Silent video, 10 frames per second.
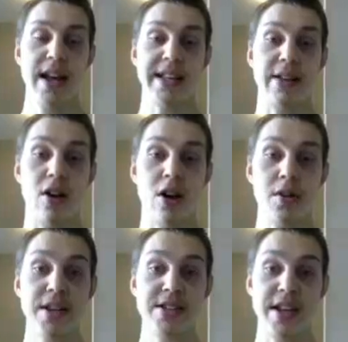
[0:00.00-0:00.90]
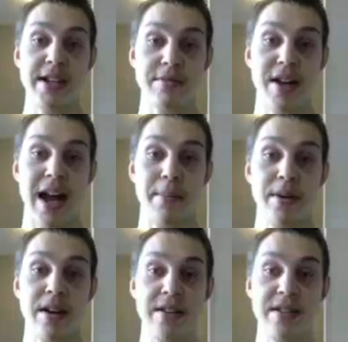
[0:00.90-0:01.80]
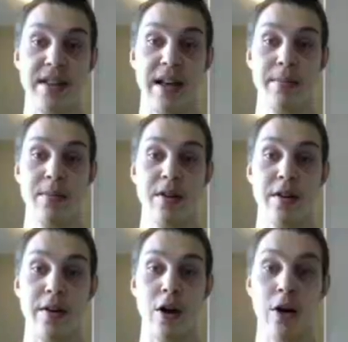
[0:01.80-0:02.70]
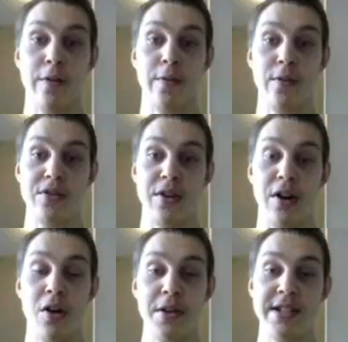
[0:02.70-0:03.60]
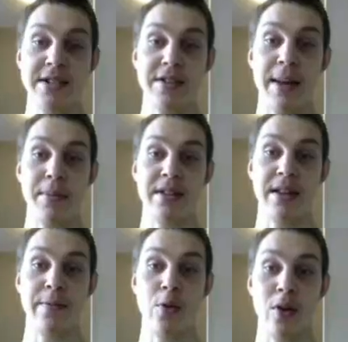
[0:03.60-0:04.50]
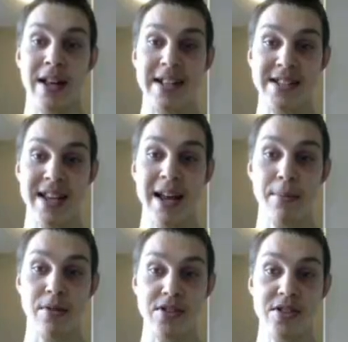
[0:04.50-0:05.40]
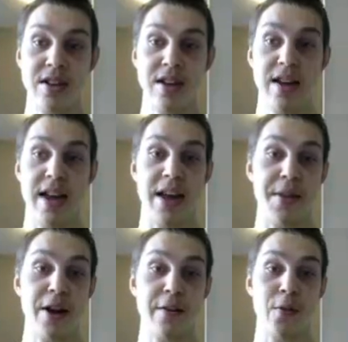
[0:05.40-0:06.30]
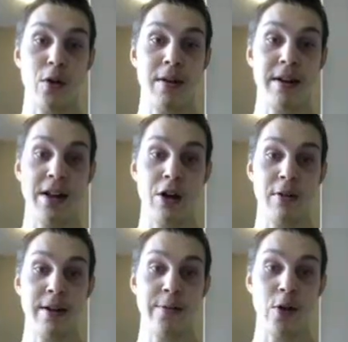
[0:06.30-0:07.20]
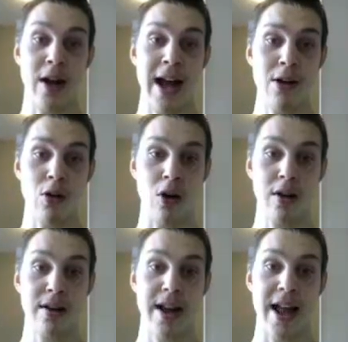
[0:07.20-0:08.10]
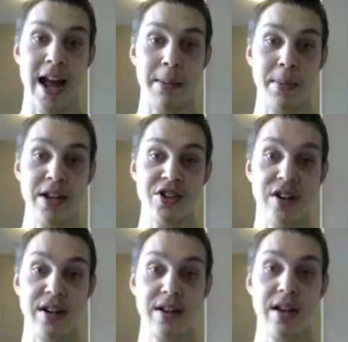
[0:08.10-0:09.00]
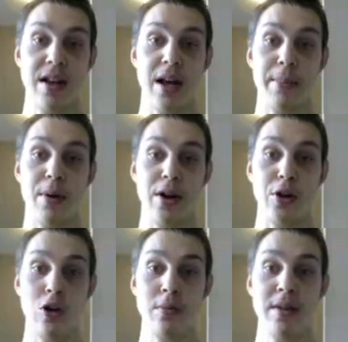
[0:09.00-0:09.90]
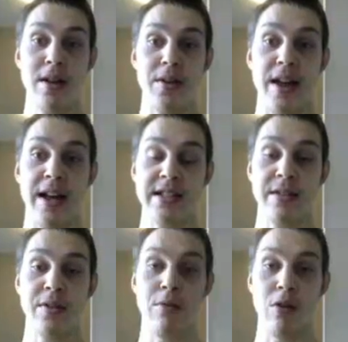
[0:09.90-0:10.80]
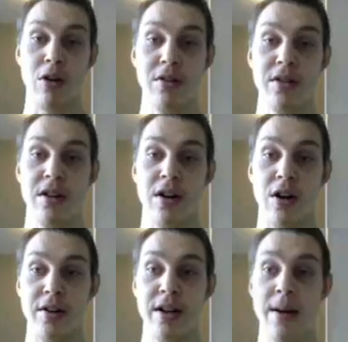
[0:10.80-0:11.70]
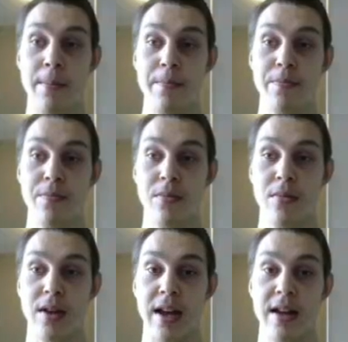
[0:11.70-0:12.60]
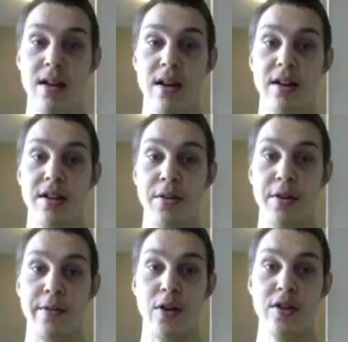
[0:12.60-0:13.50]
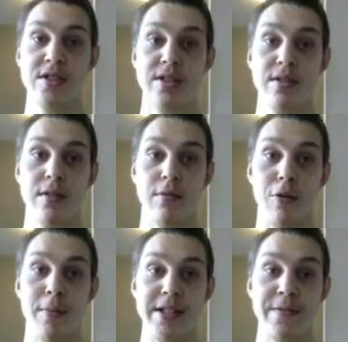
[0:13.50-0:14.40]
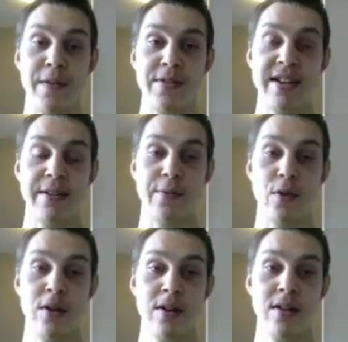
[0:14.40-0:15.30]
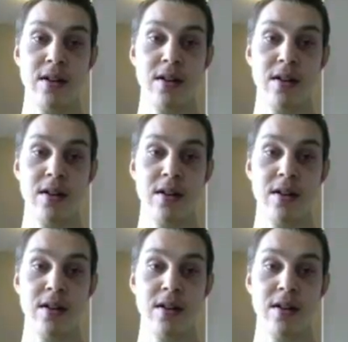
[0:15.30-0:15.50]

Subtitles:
"Now all these things which happen unto them for in samples, and therefore they are written for our admonition, upon whom the ends of the world are come." Okay, another good verse, Romans 15:4.